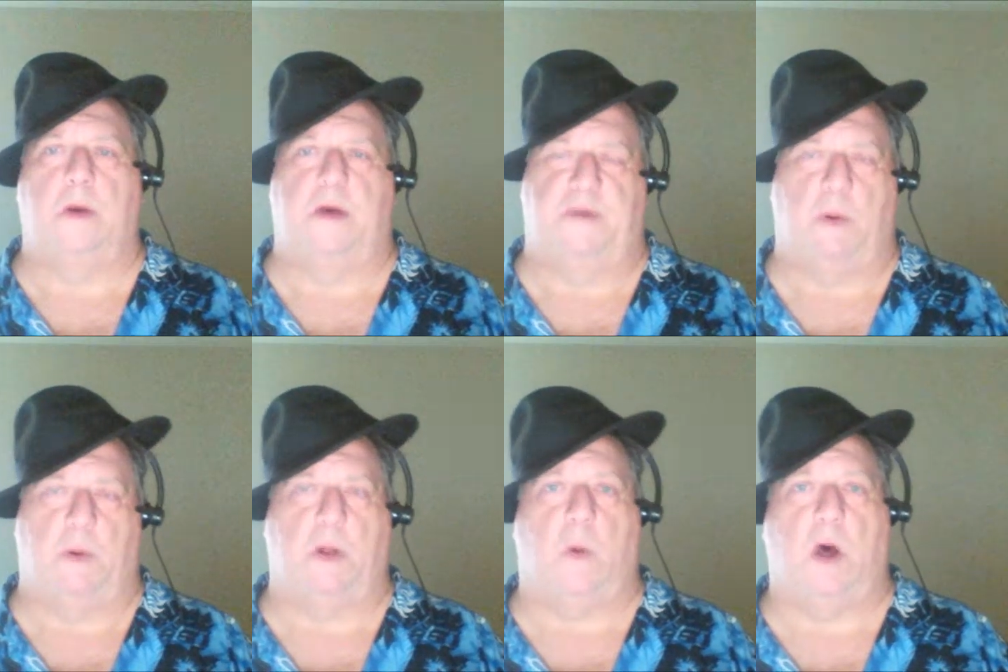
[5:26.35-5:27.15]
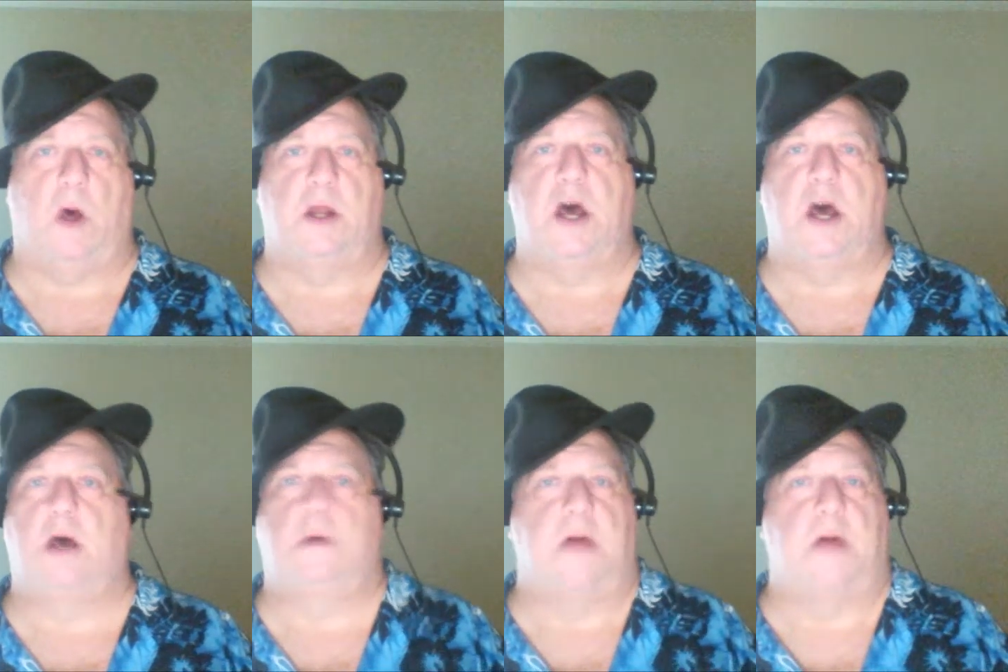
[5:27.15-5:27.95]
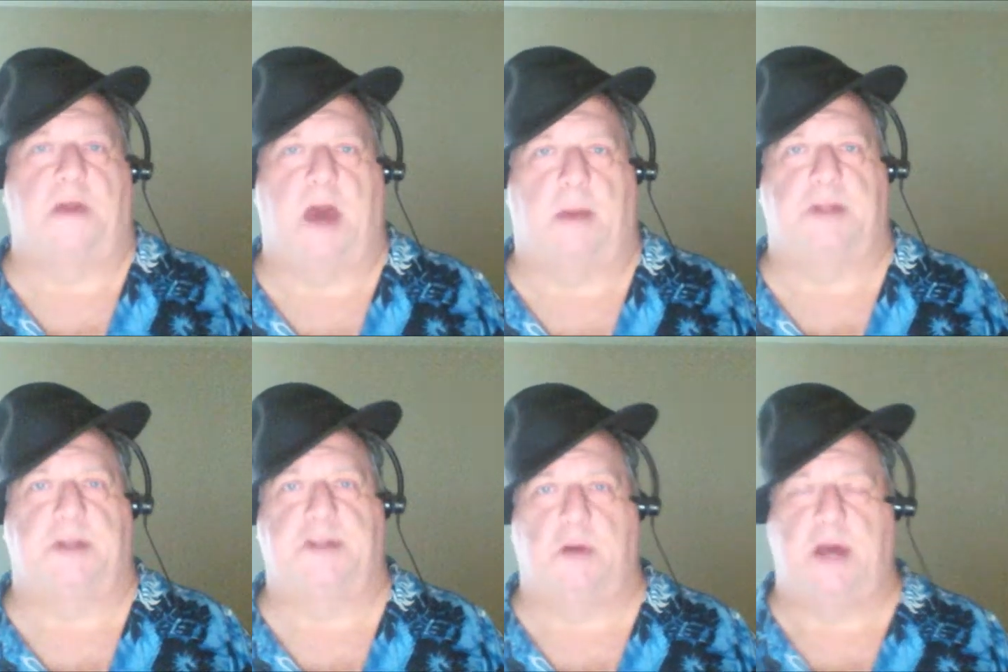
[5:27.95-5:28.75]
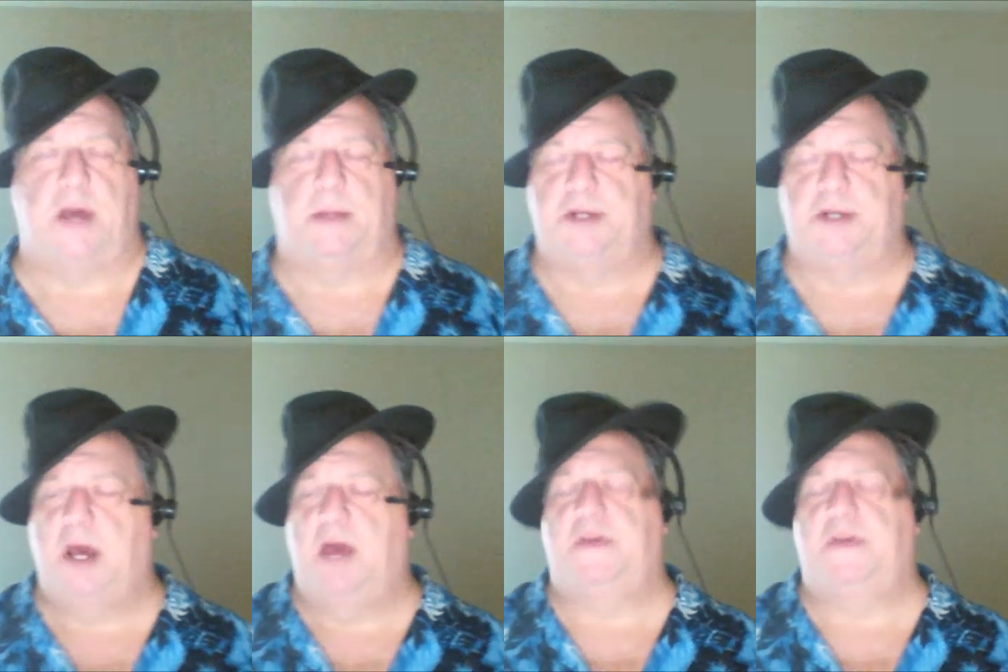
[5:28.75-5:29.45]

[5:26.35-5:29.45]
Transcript: if they roll a 1, nothing happens, no damage.